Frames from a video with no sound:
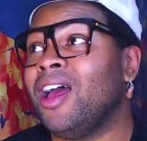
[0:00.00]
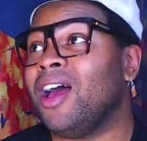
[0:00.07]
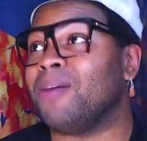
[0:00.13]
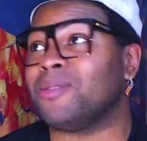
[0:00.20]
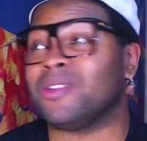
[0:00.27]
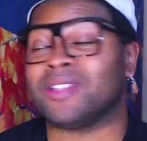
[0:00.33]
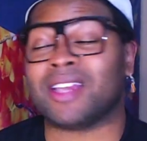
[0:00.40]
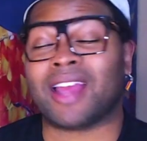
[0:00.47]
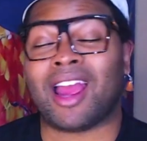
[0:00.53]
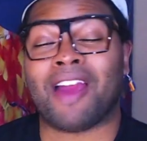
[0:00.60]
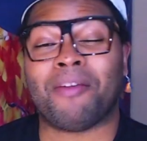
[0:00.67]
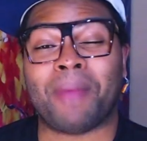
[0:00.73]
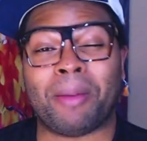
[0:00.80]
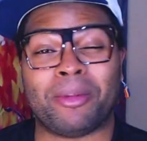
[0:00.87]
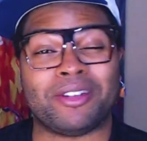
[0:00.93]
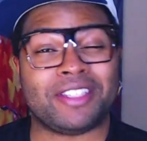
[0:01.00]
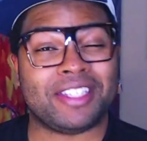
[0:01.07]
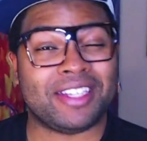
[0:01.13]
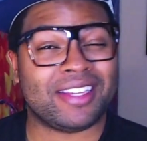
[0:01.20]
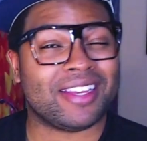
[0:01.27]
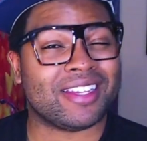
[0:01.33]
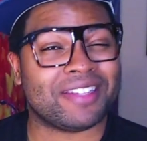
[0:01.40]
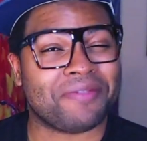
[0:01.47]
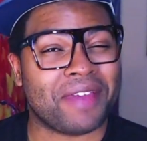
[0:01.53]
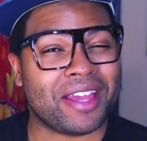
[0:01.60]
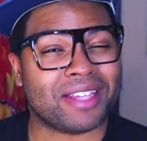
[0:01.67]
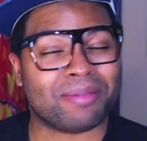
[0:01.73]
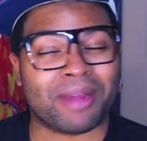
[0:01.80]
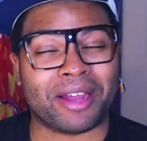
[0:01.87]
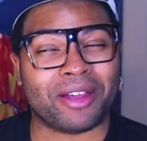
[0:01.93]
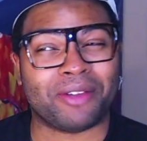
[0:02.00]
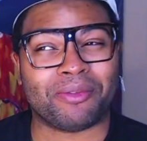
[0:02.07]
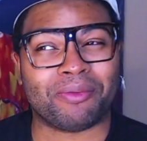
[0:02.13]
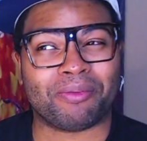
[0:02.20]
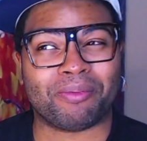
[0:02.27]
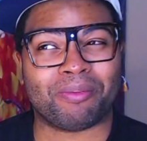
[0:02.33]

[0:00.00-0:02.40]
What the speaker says: So it's like, I remember seeing his face, but I couldn't